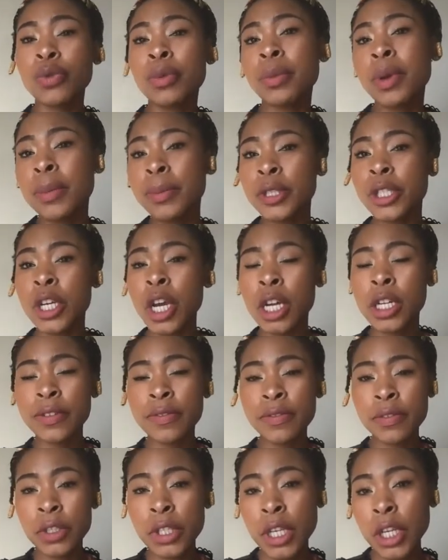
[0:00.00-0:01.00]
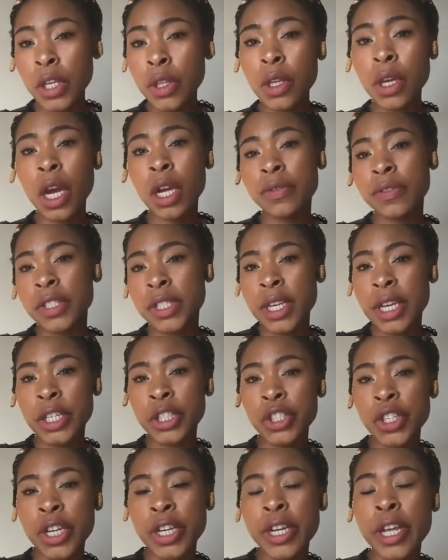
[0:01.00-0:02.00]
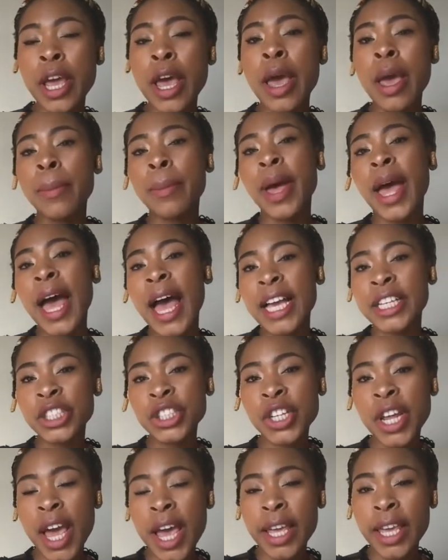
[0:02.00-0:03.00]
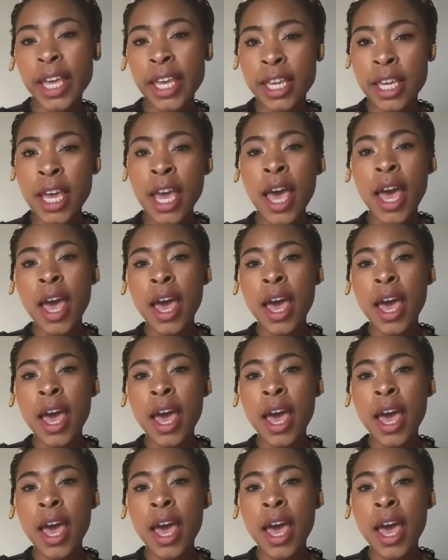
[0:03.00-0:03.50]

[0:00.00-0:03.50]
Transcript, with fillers: Remember to continue the conversation by hashtagging